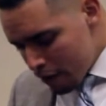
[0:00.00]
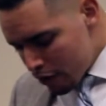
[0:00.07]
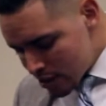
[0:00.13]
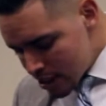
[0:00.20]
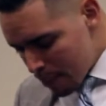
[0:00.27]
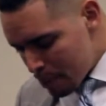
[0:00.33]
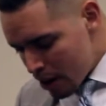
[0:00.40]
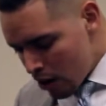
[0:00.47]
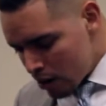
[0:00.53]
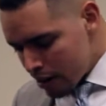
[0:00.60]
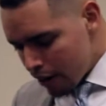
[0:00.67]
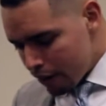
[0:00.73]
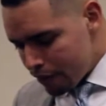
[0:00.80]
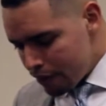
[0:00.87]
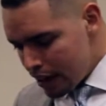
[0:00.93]
for stepping on
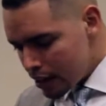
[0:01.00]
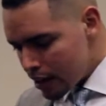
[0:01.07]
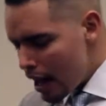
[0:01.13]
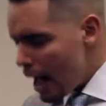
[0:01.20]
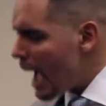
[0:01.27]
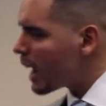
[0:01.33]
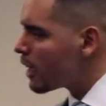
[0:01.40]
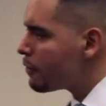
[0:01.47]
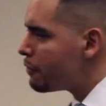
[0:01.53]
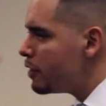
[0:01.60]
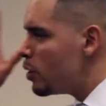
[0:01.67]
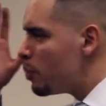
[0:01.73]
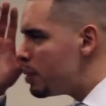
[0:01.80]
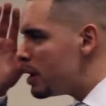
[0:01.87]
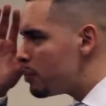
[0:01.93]
their feet. I could
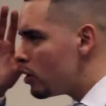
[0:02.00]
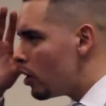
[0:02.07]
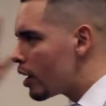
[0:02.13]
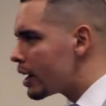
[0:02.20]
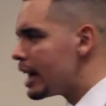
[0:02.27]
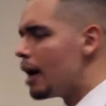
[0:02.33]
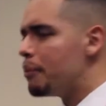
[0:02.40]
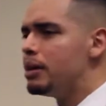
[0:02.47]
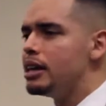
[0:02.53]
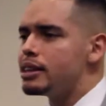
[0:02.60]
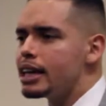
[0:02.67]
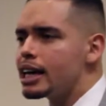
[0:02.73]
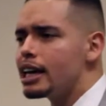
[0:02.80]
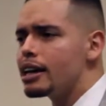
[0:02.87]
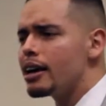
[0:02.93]
feel people looking at me
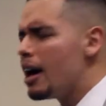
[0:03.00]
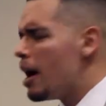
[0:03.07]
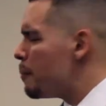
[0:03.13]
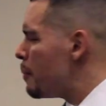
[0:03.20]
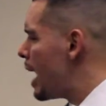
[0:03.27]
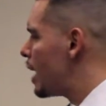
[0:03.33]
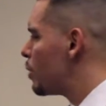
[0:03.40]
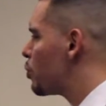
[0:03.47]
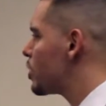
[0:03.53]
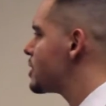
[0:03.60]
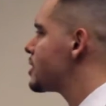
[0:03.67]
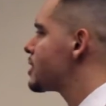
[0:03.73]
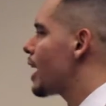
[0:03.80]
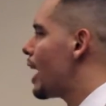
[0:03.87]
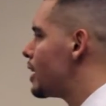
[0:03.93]
thinking, man, what is
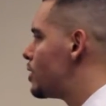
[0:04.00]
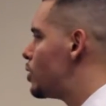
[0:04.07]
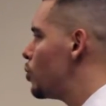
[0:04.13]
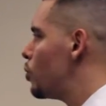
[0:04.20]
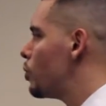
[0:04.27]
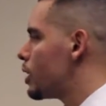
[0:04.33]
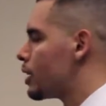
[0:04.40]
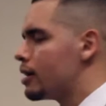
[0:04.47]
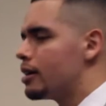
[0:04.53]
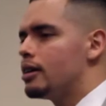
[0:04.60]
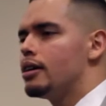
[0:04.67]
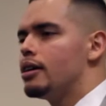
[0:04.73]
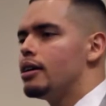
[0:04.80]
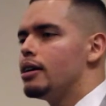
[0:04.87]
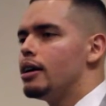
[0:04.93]
this guy doing?
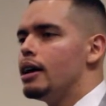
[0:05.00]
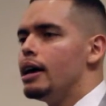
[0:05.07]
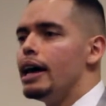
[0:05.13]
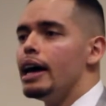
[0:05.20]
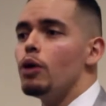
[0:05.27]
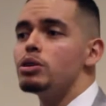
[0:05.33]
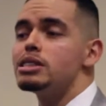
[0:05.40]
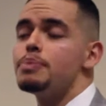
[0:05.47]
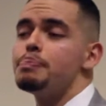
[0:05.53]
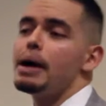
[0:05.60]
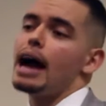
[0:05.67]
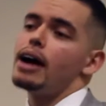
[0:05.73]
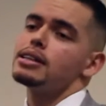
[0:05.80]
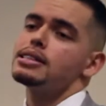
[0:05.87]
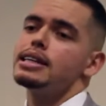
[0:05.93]
It was
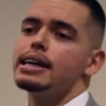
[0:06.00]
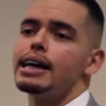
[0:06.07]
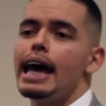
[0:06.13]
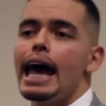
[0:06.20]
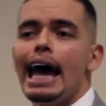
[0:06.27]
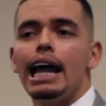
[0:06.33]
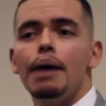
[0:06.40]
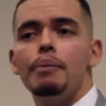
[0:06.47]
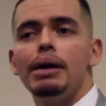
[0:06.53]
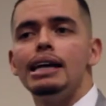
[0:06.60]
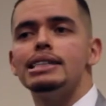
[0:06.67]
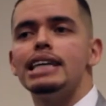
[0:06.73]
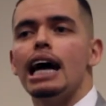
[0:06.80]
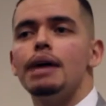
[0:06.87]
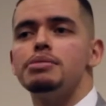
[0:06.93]
embarrassing and at many
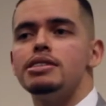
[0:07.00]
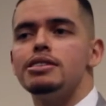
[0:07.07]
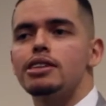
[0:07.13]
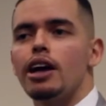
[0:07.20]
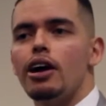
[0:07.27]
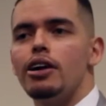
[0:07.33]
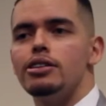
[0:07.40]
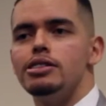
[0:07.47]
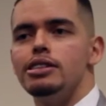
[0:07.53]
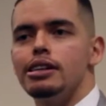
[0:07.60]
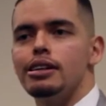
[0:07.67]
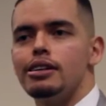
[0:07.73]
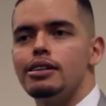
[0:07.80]
times discouraging.